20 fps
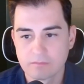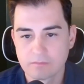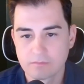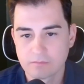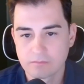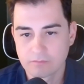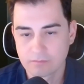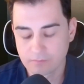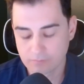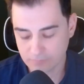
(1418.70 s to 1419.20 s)

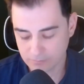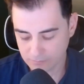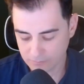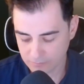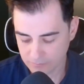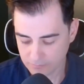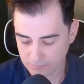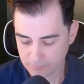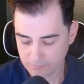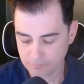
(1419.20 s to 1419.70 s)

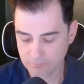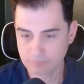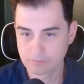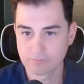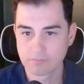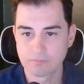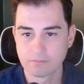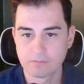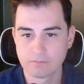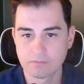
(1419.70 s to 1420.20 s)

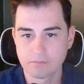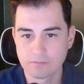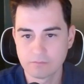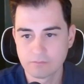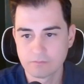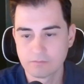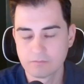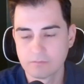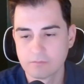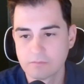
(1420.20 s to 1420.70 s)

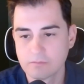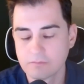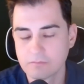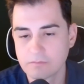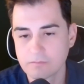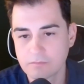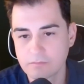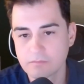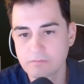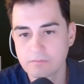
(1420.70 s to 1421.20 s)

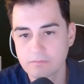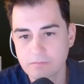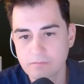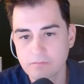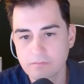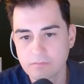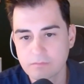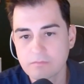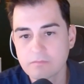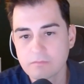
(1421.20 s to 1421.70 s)

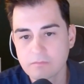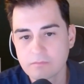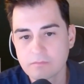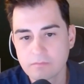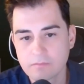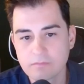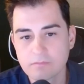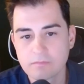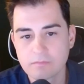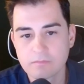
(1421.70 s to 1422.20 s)

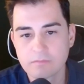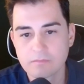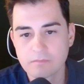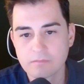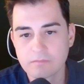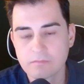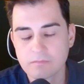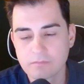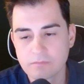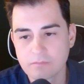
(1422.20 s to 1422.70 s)

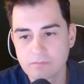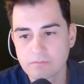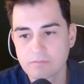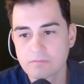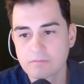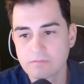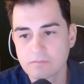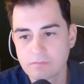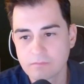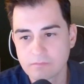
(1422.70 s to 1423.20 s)

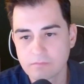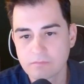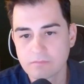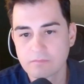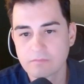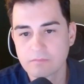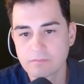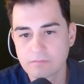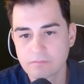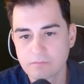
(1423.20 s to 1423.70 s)

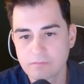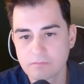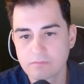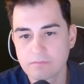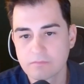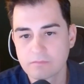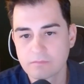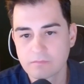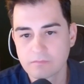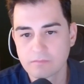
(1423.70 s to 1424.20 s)

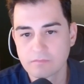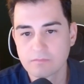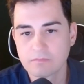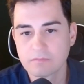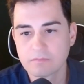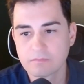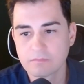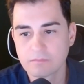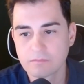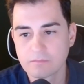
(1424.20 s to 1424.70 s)

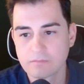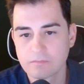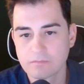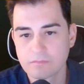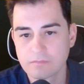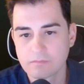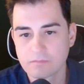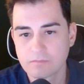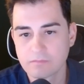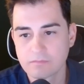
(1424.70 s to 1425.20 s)

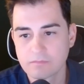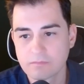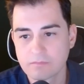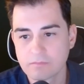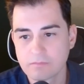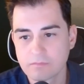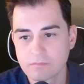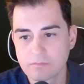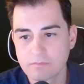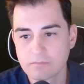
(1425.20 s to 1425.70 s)

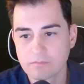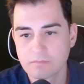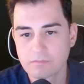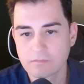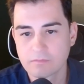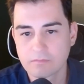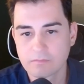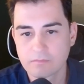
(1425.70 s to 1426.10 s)
(not speaking)